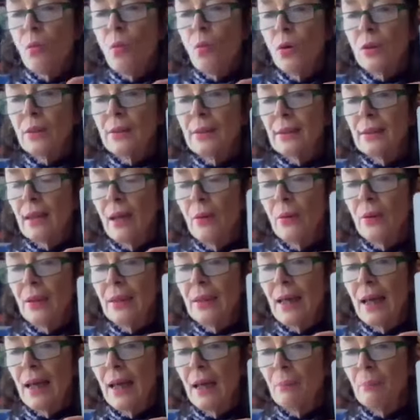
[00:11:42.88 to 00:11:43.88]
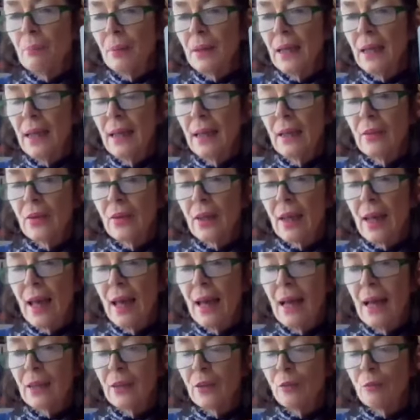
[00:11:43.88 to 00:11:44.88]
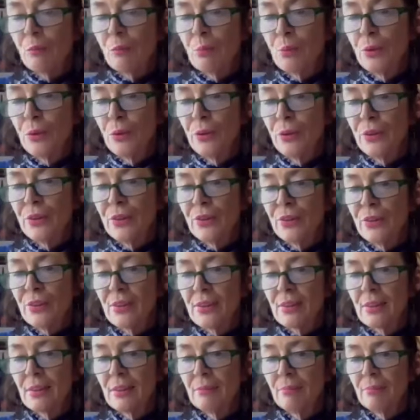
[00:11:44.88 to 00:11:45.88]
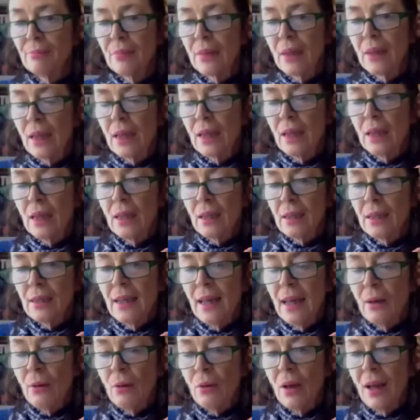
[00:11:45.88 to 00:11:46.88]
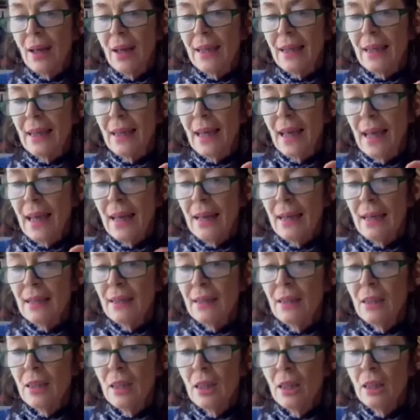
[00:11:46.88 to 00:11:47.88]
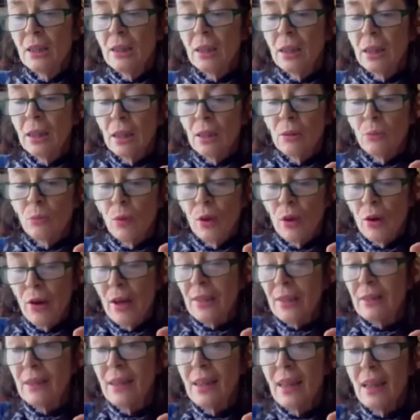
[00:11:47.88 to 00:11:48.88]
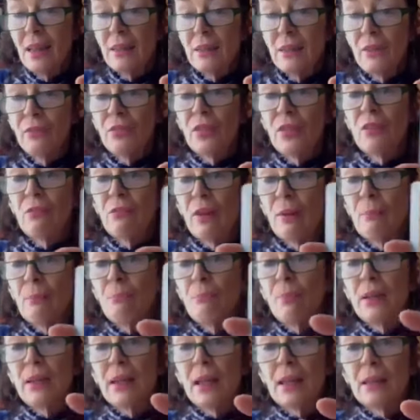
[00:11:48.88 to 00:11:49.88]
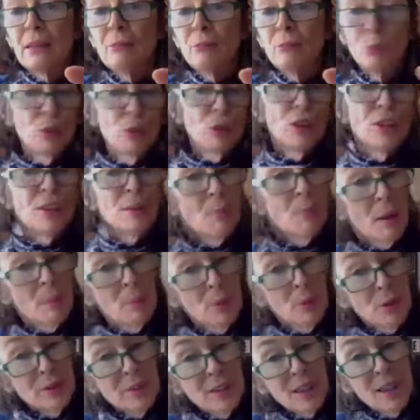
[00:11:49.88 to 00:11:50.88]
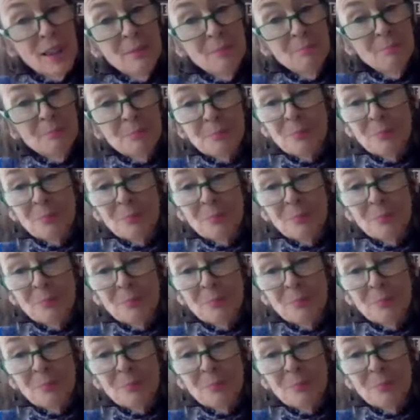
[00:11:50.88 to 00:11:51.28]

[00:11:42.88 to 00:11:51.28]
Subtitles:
what's going to happen here? The card of prudence. Now, again, we're at the end of November now, which is my birthday.